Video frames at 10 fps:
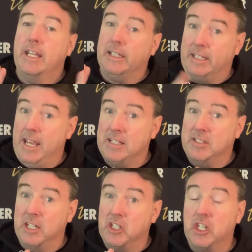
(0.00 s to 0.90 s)
You got the
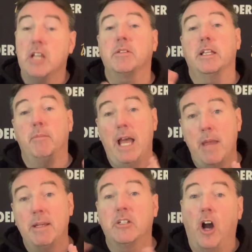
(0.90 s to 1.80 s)
Kansas City Chiefs and the
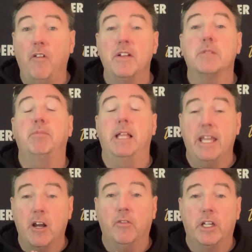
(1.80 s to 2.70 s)
Miami Dolphins
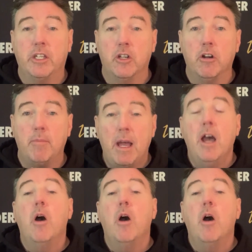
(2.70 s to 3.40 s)
playing over in Europe,